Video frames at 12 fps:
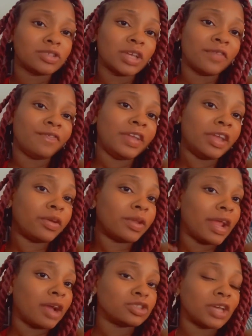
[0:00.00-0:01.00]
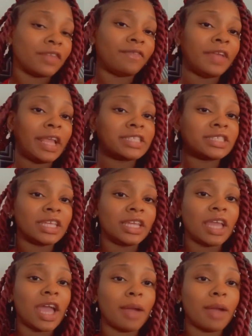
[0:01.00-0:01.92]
try to figure it out, try to fix it.